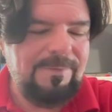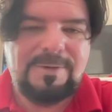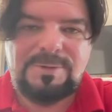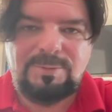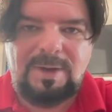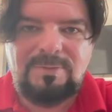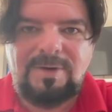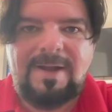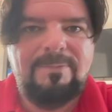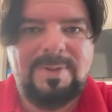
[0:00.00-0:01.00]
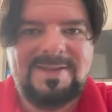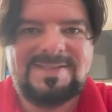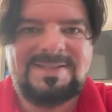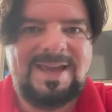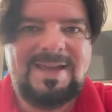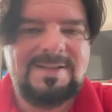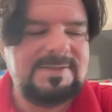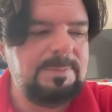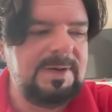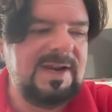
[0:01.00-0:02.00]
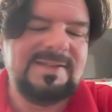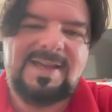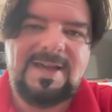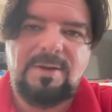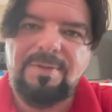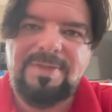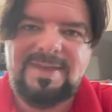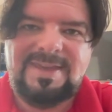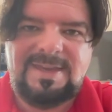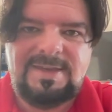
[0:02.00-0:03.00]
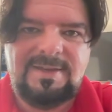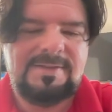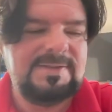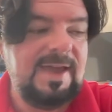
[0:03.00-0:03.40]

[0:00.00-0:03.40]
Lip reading: first round draft pick status, because I don't think he is.